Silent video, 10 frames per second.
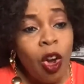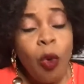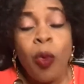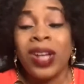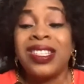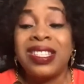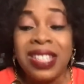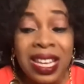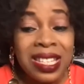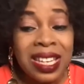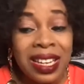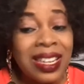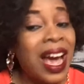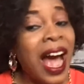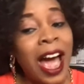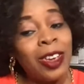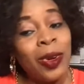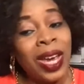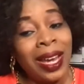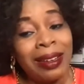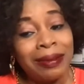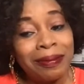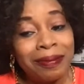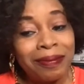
What season are you in?